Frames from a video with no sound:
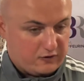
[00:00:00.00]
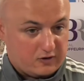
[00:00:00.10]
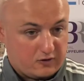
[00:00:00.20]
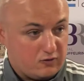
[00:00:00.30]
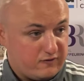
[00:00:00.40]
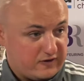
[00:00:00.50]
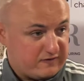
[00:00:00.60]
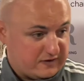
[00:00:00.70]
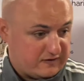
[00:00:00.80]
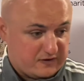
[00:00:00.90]
and go for it for
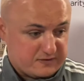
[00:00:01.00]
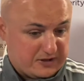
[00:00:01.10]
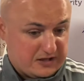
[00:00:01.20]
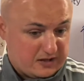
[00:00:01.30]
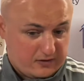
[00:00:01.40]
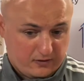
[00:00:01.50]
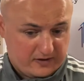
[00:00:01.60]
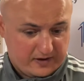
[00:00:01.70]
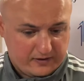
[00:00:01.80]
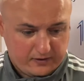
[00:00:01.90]
the first minute, and I thought they
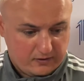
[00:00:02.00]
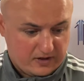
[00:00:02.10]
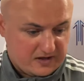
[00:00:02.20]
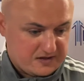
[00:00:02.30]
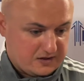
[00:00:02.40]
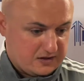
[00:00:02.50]
did. I thought they were excellent.